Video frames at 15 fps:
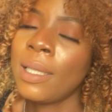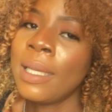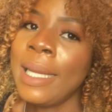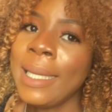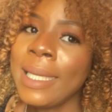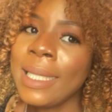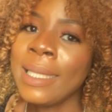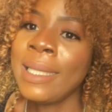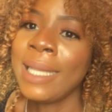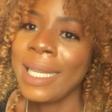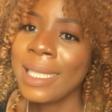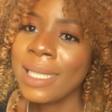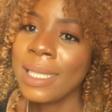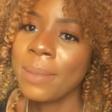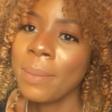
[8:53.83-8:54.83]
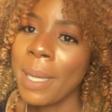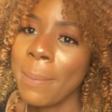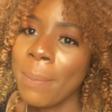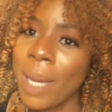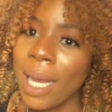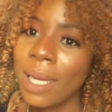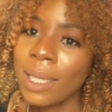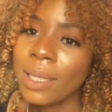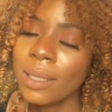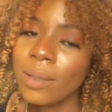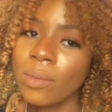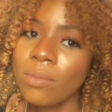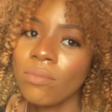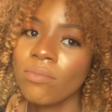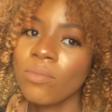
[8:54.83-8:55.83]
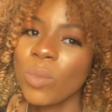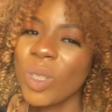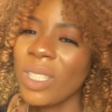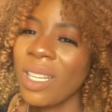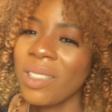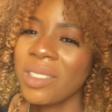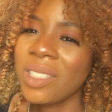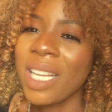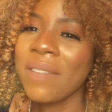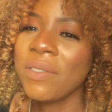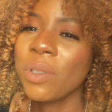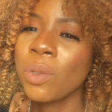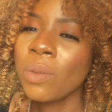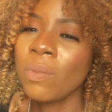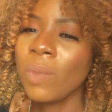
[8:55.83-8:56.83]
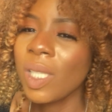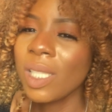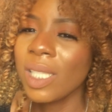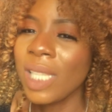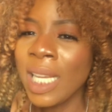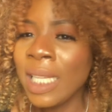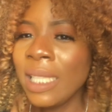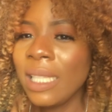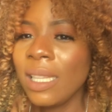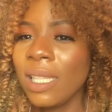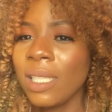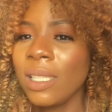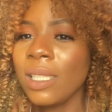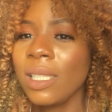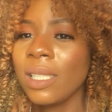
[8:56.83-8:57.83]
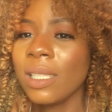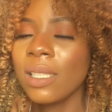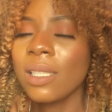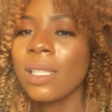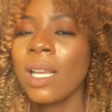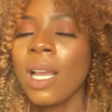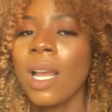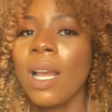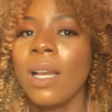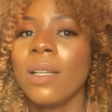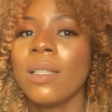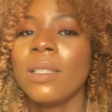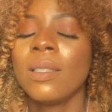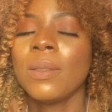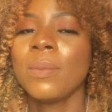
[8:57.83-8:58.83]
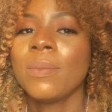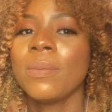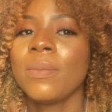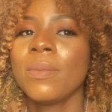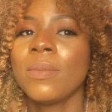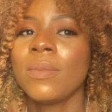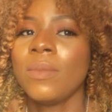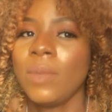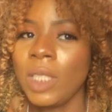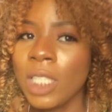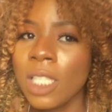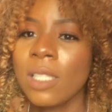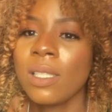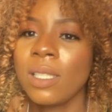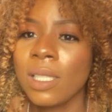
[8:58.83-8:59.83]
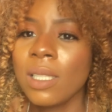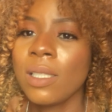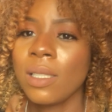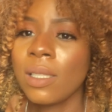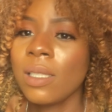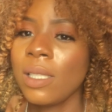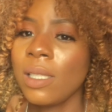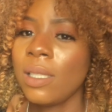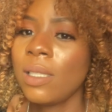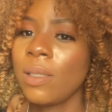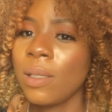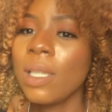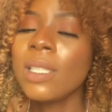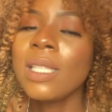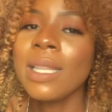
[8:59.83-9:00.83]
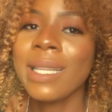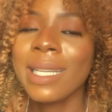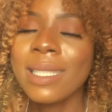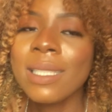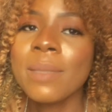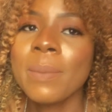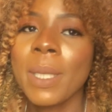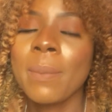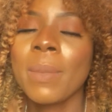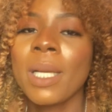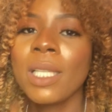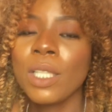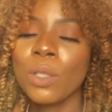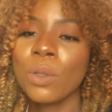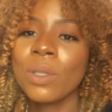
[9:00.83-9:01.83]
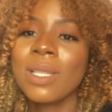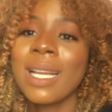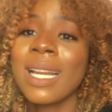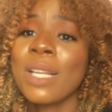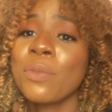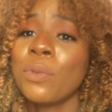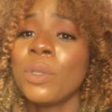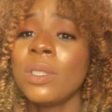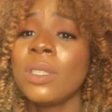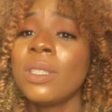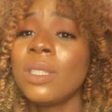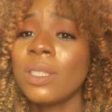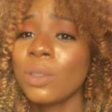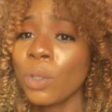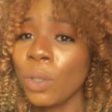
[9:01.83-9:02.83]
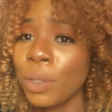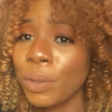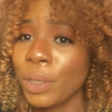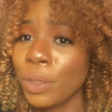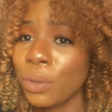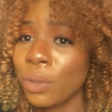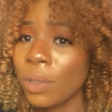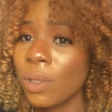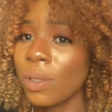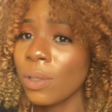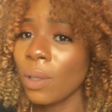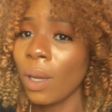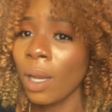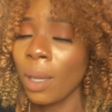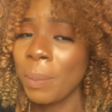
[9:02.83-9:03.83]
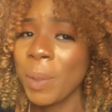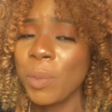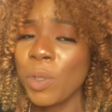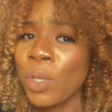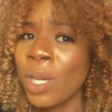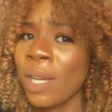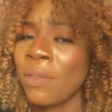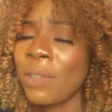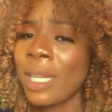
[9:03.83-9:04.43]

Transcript: like lightened my back without having to mix anything in it. Yes, it lightened my back a lot. And as for the discolorations, maybe you have